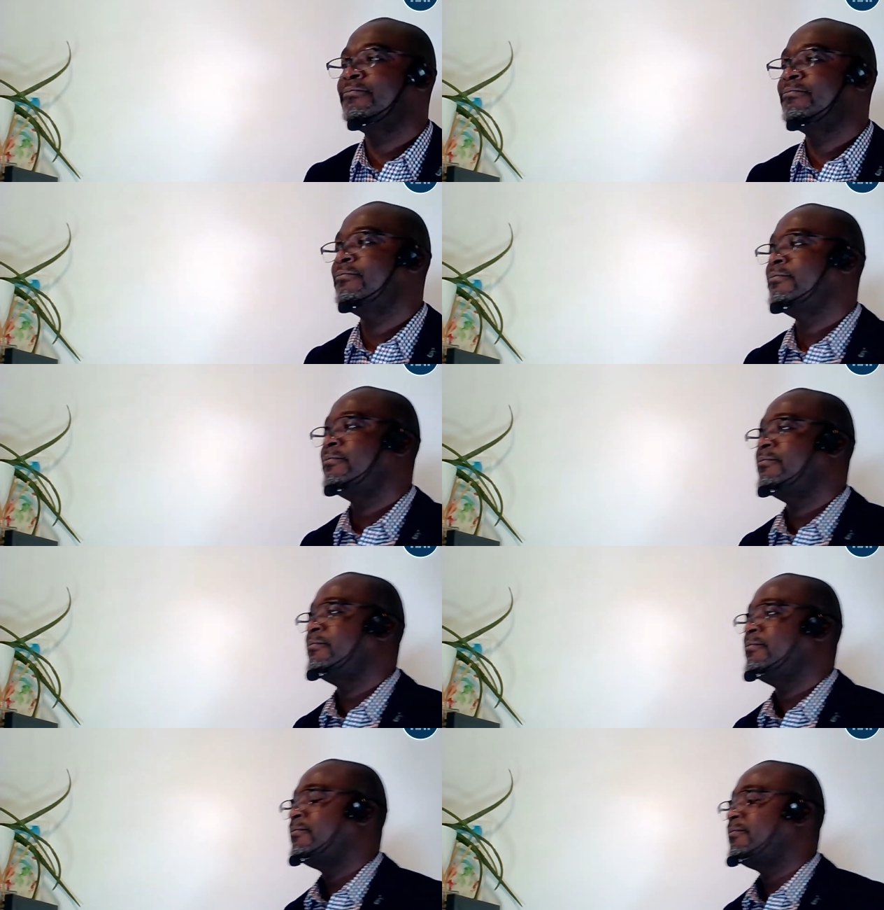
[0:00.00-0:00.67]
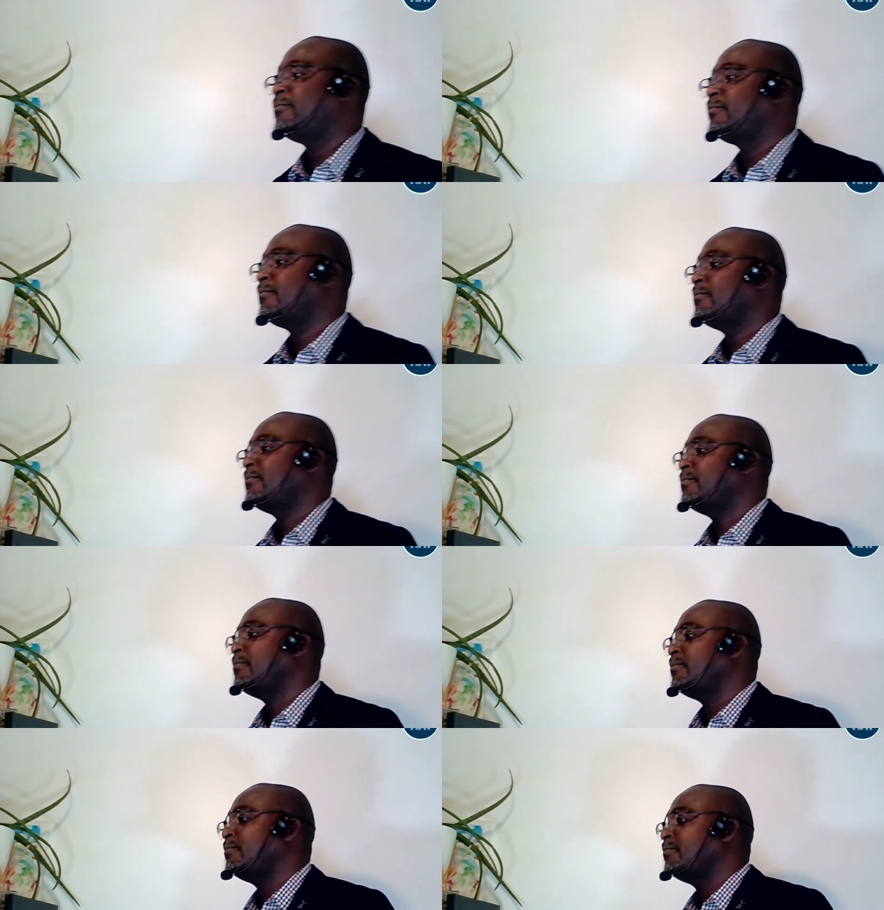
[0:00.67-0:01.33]

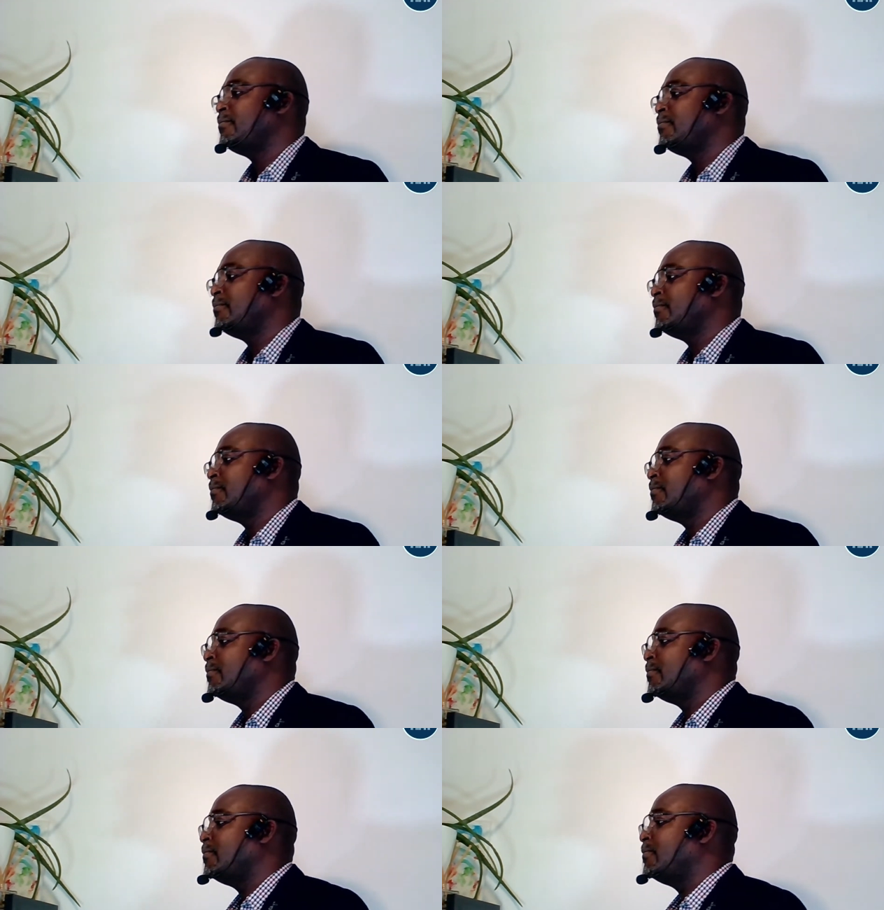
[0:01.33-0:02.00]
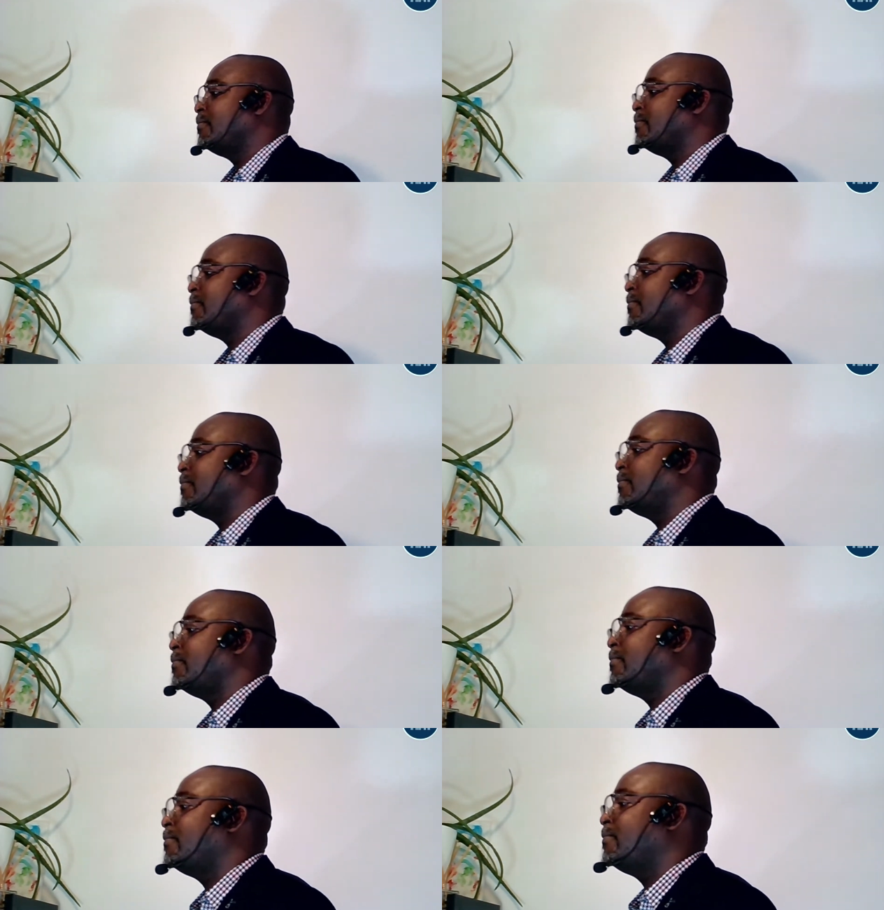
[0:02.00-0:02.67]

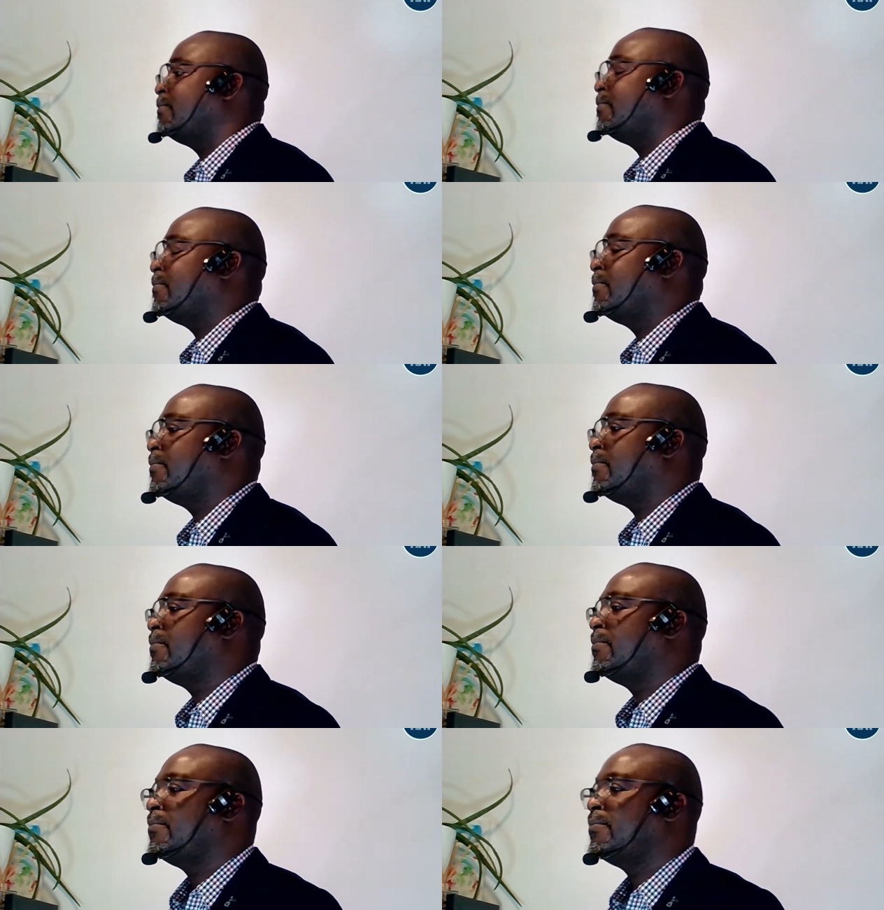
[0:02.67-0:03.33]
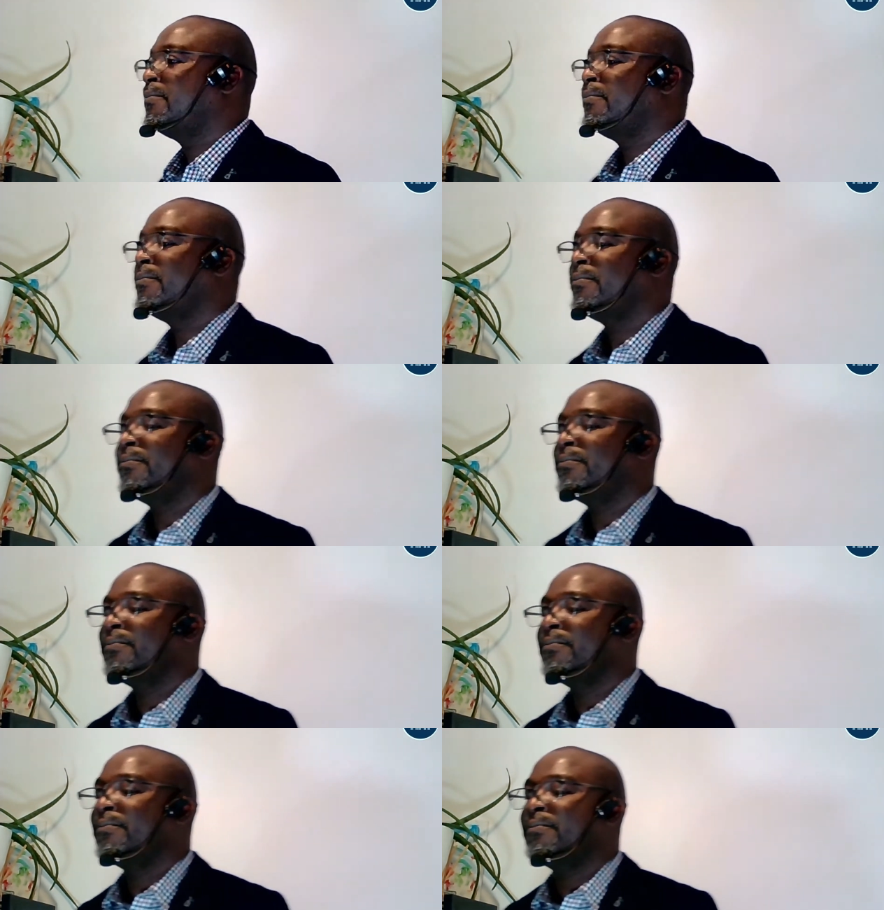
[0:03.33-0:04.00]

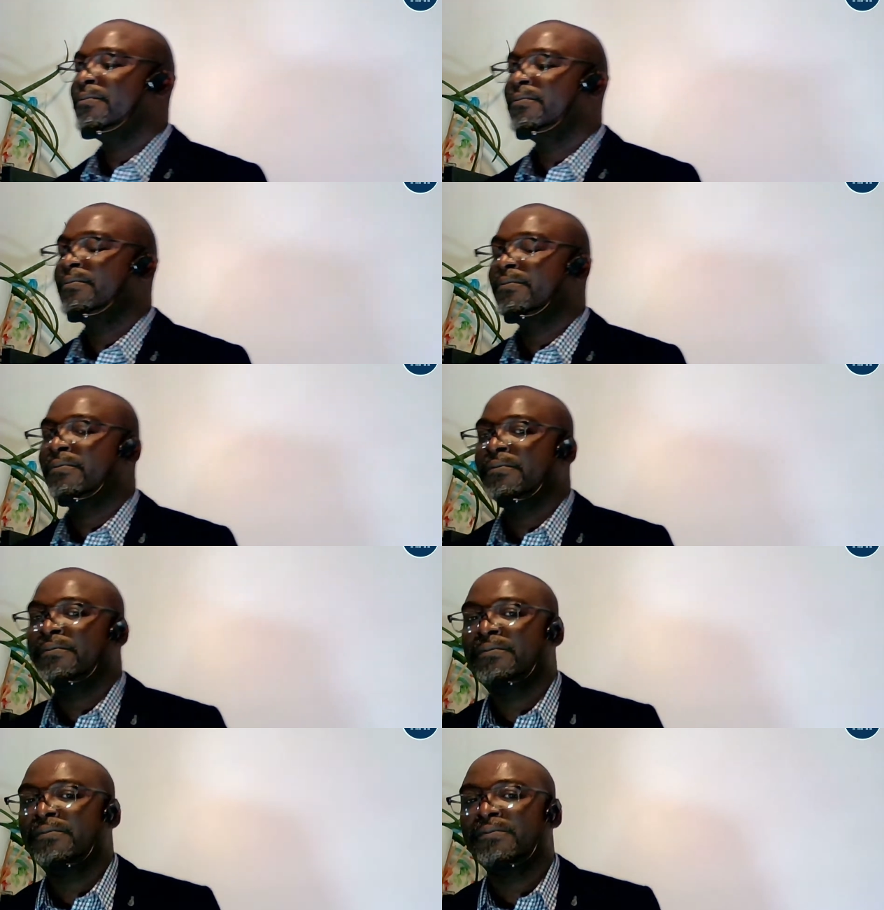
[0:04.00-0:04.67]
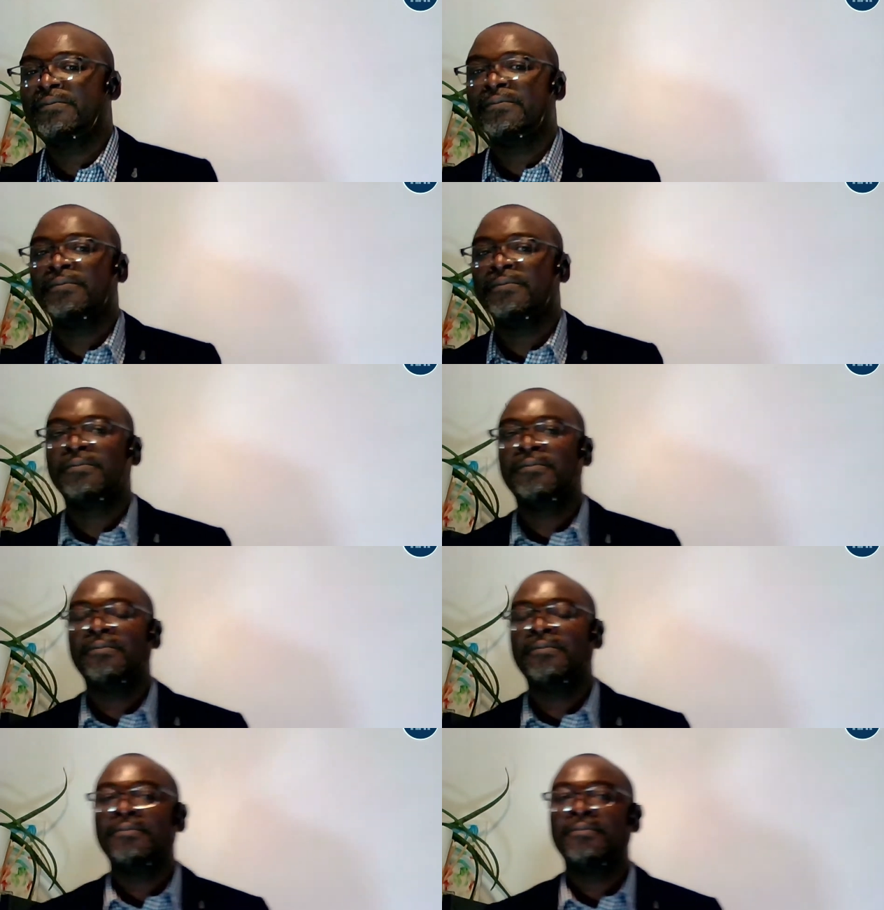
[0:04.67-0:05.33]

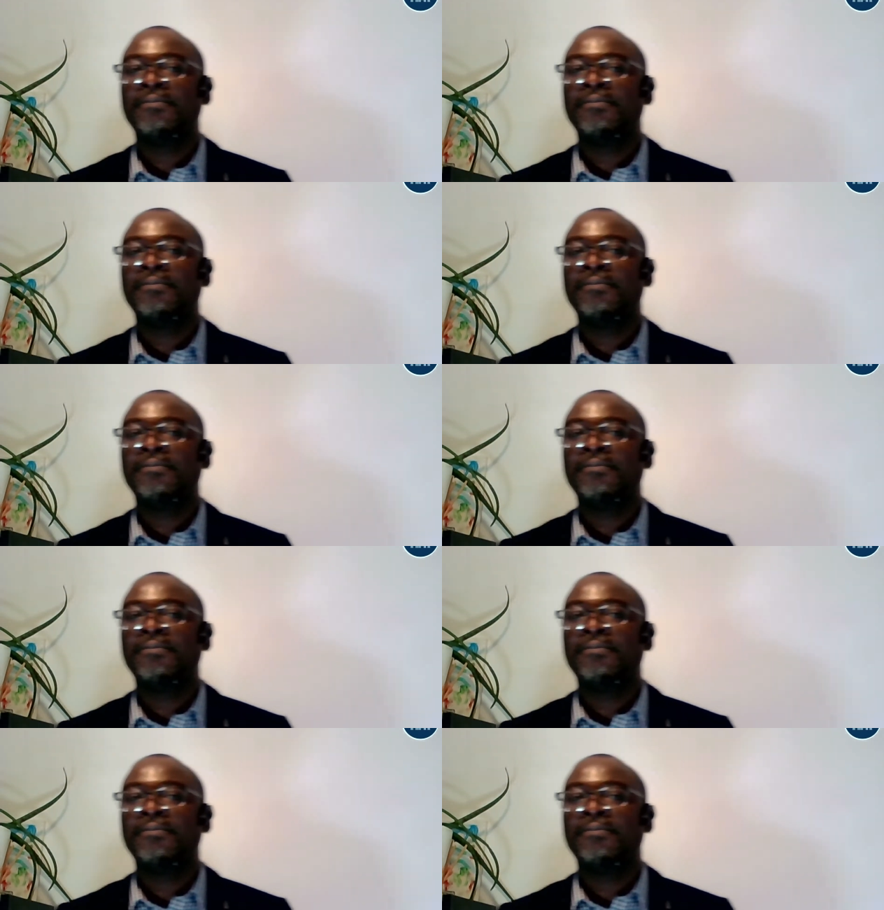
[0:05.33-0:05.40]
Nothing is said.